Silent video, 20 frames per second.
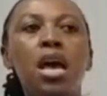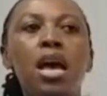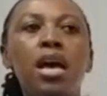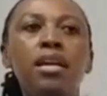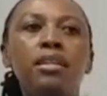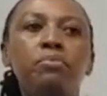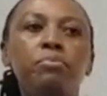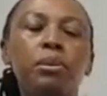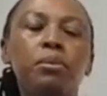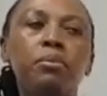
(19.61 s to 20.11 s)

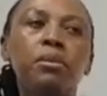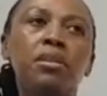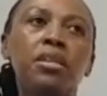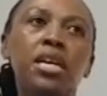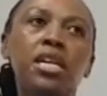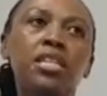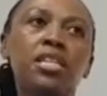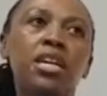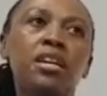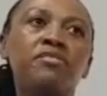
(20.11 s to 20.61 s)
and people
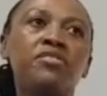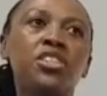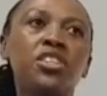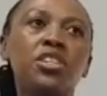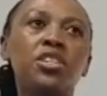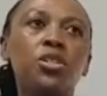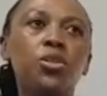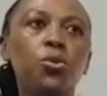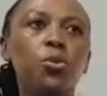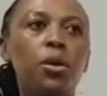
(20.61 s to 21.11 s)
that have
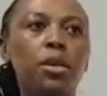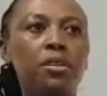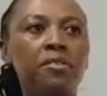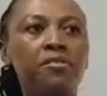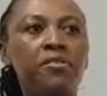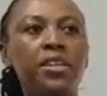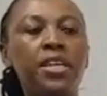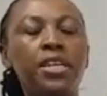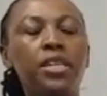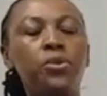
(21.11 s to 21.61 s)
just
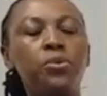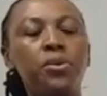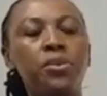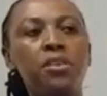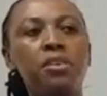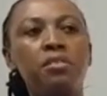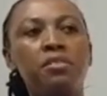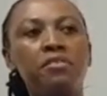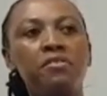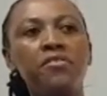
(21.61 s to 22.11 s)
qualified
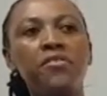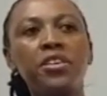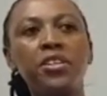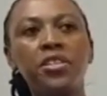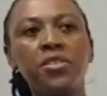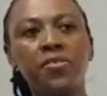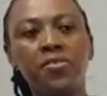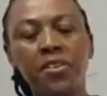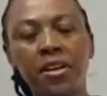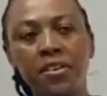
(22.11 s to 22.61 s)
within the
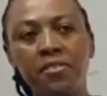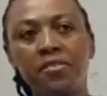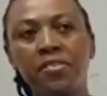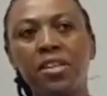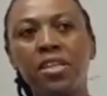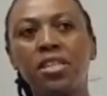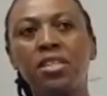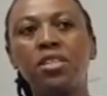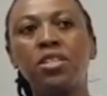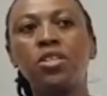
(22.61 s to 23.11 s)
first 5
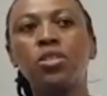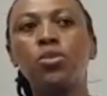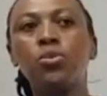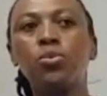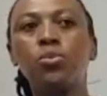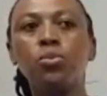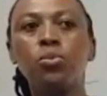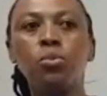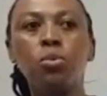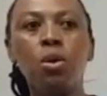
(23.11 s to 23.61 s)

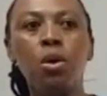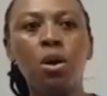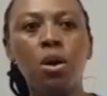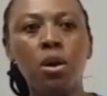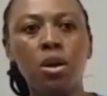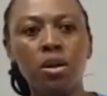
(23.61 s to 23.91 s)
years to